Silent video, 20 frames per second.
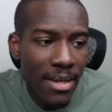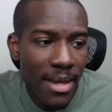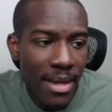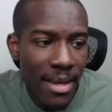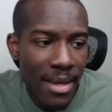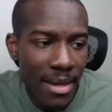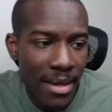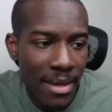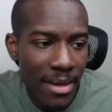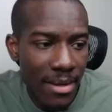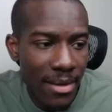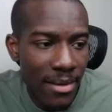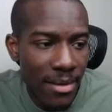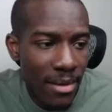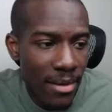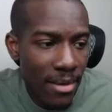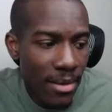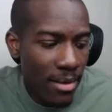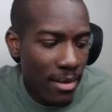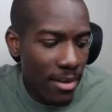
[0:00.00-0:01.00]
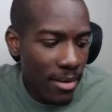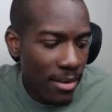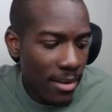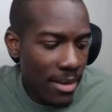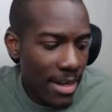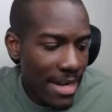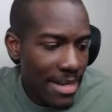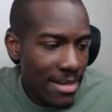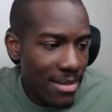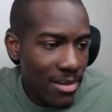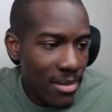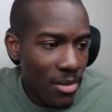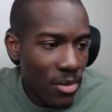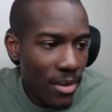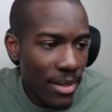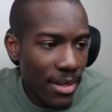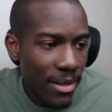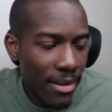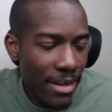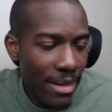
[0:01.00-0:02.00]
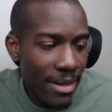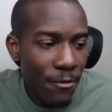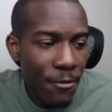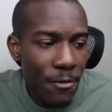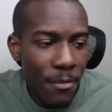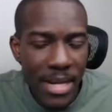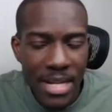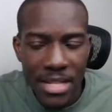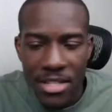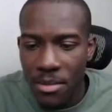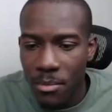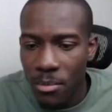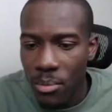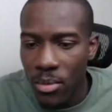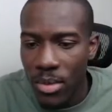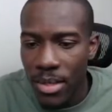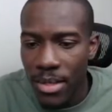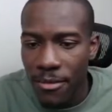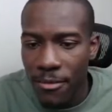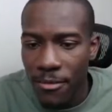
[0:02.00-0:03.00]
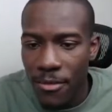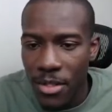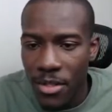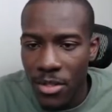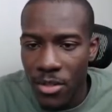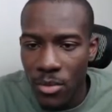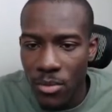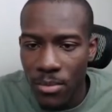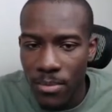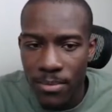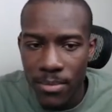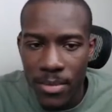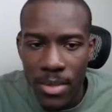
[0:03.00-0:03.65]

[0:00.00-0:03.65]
a nice little information point for you,